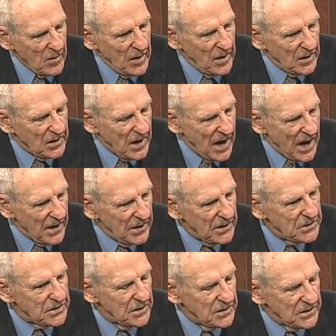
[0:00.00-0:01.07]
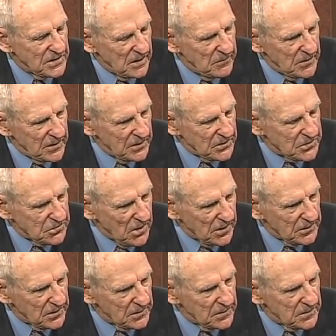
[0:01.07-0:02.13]
In college, some of the
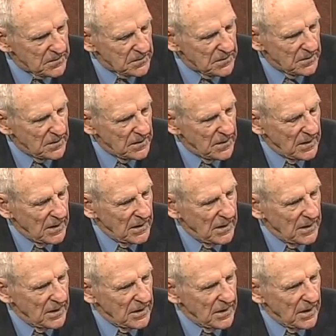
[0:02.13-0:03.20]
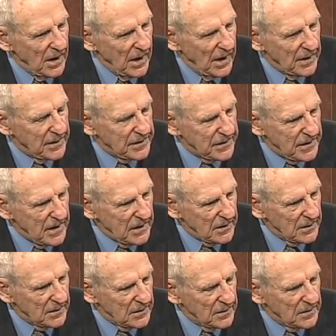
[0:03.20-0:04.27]
instructors, I think
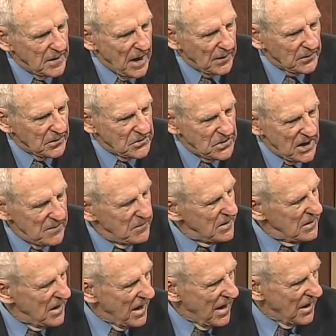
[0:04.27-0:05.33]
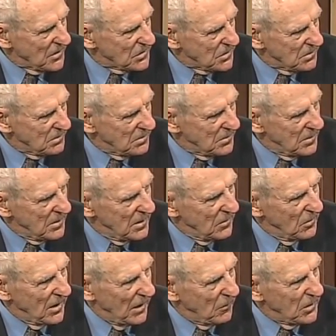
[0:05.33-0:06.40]
Dr. J.B. Nash,
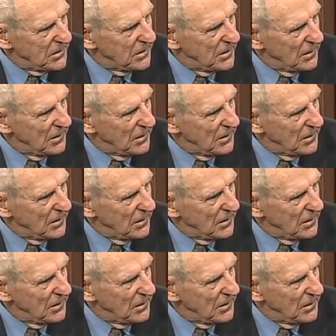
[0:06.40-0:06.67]
when I went to